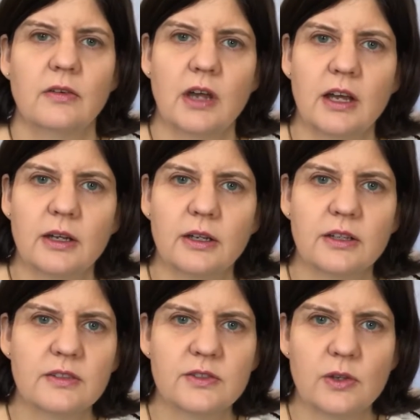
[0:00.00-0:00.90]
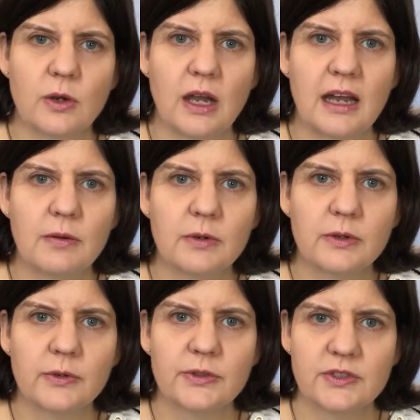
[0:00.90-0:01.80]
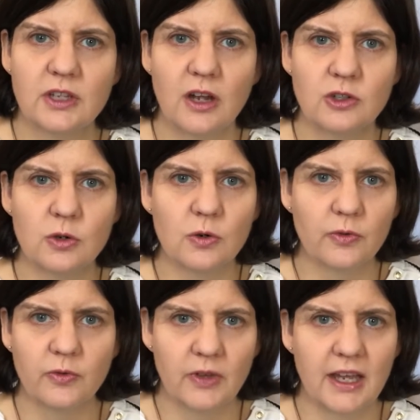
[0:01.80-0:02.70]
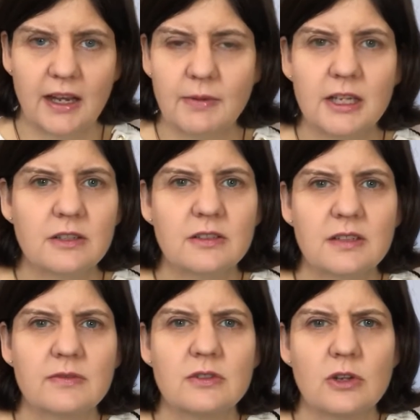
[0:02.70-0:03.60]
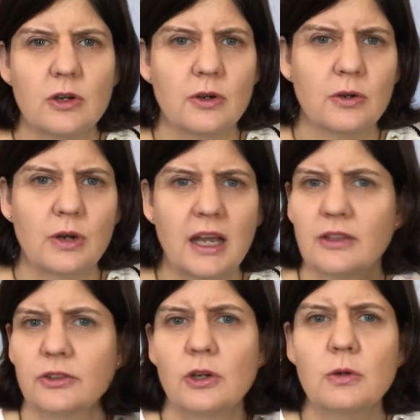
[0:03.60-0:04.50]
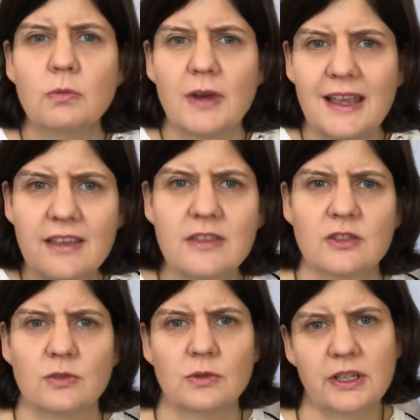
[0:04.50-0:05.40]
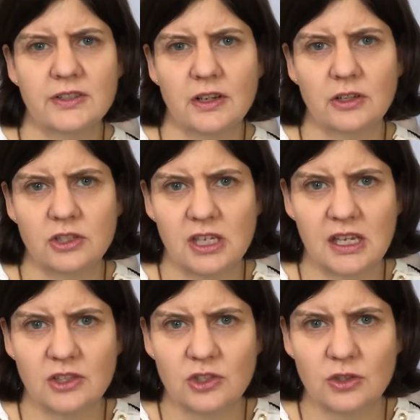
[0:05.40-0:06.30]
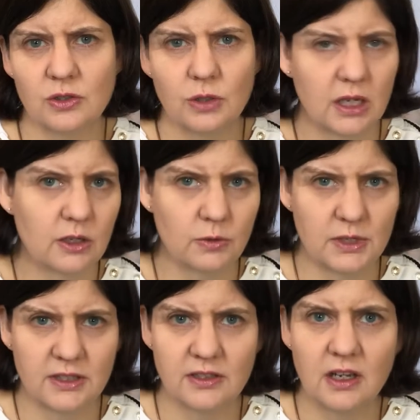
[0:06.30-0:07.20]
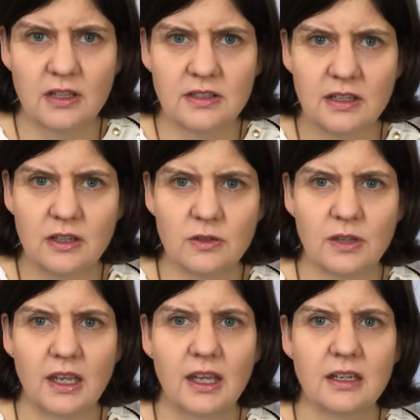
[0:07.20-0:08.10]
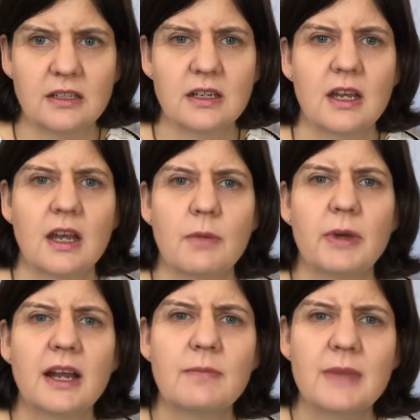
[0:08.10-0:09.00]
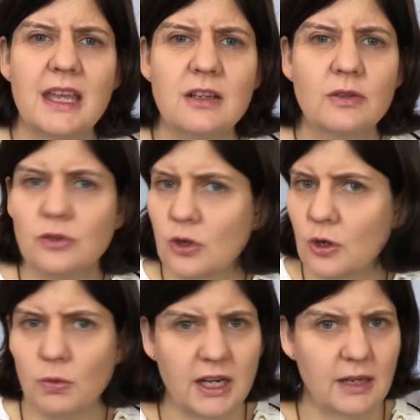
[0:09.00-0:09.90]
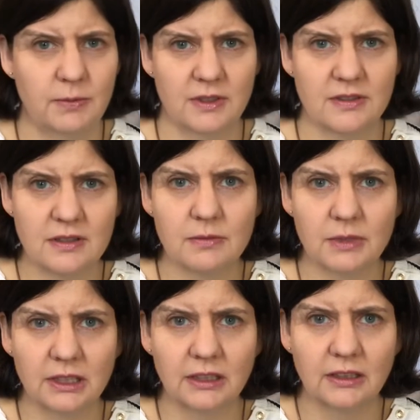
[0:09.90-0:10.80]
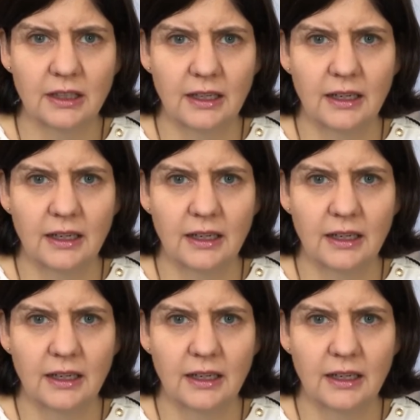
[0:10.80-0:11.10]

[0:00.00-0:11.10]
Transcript: Uh, so I will start off and I might not even know, I'll know where the story's got to get to. I know where it starts, I know the end, but I may not know what happens in the middle,